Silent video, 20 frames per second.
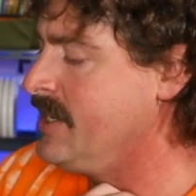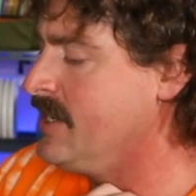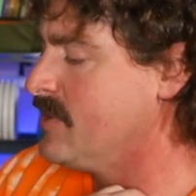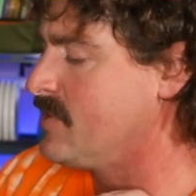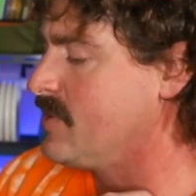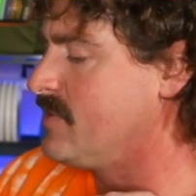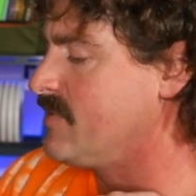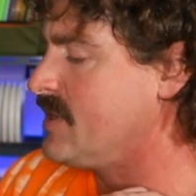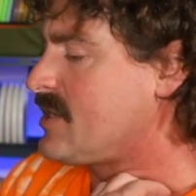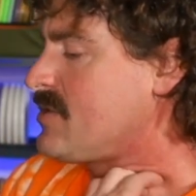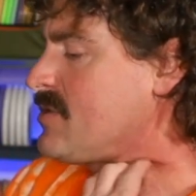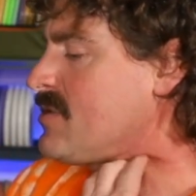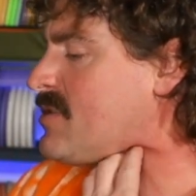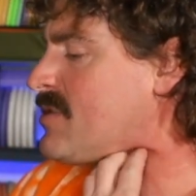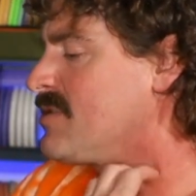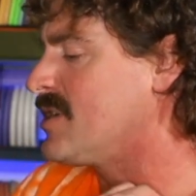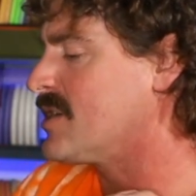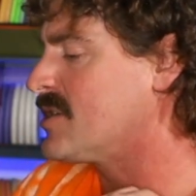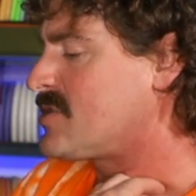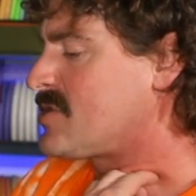We've got a
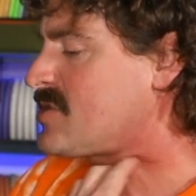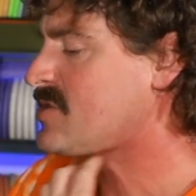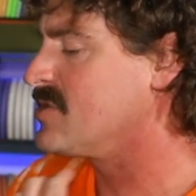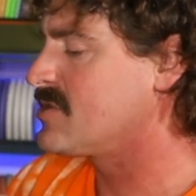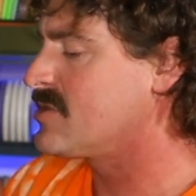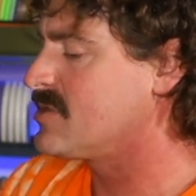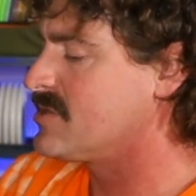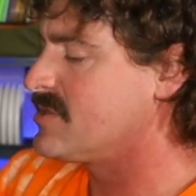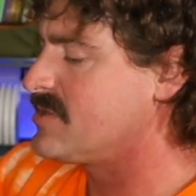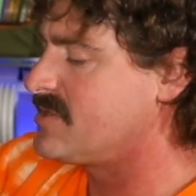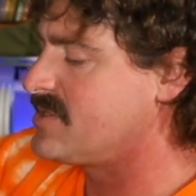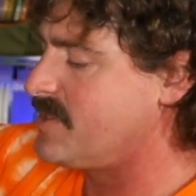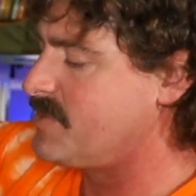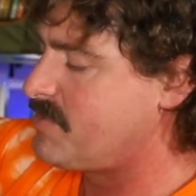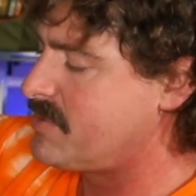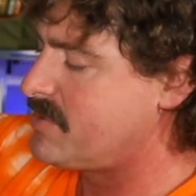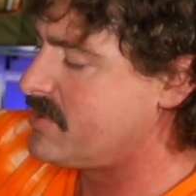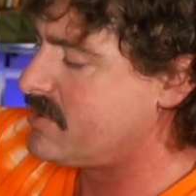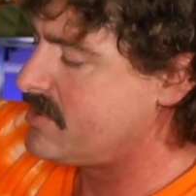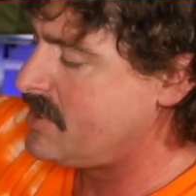little extra
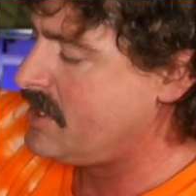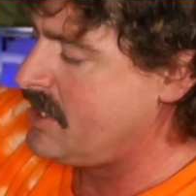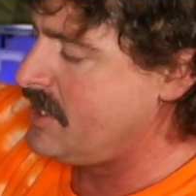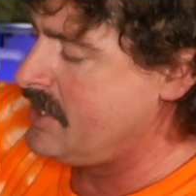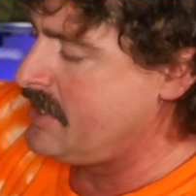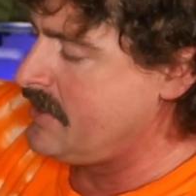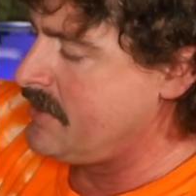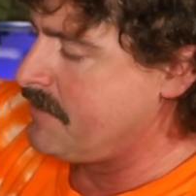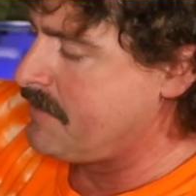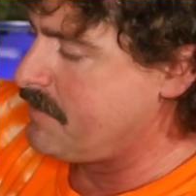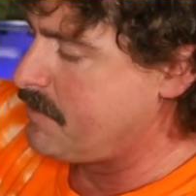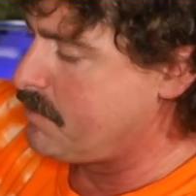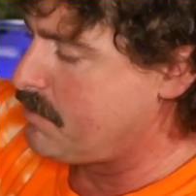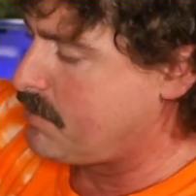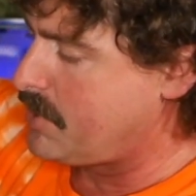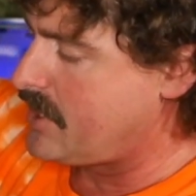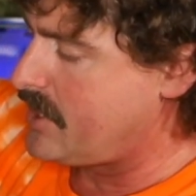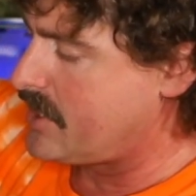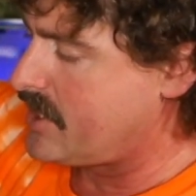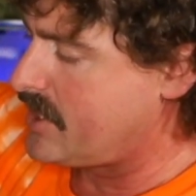zippered
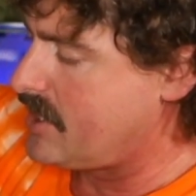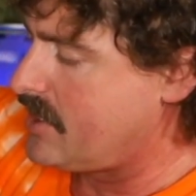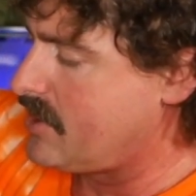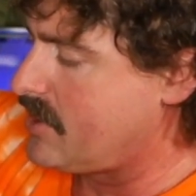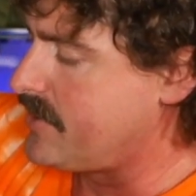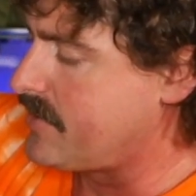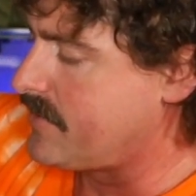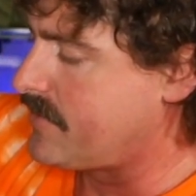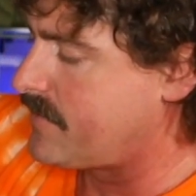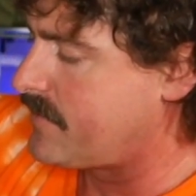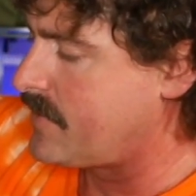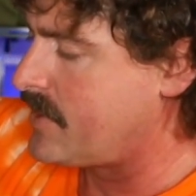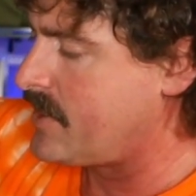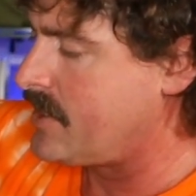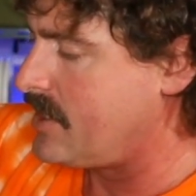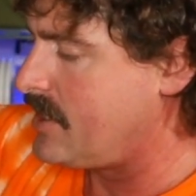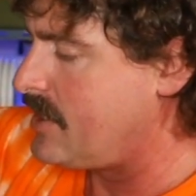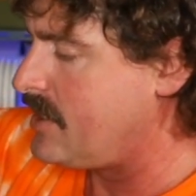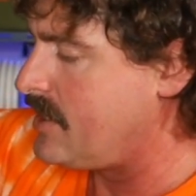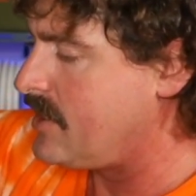pocket on the front
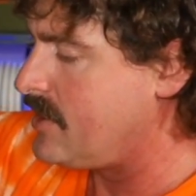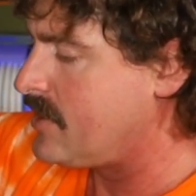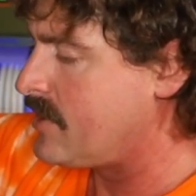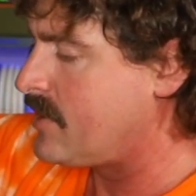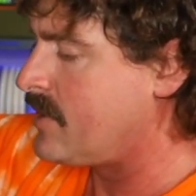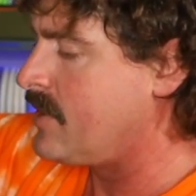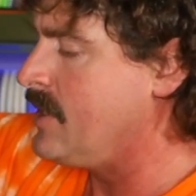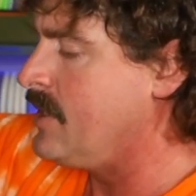here.